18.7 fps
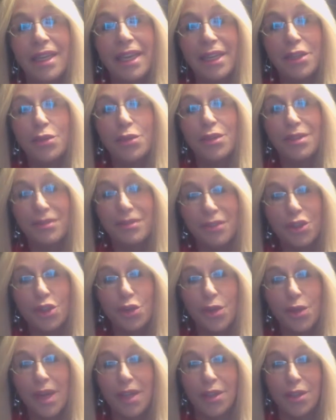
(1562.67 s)
in the
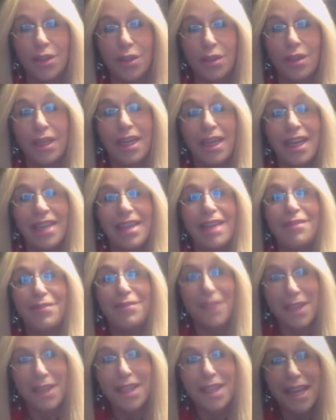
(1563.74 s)
refrigerator,
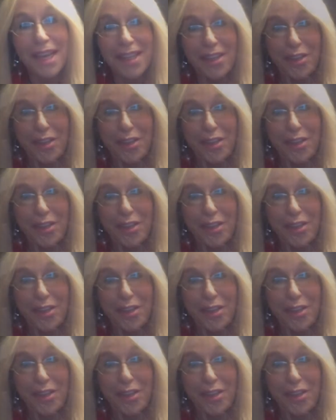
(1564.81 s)
they feel like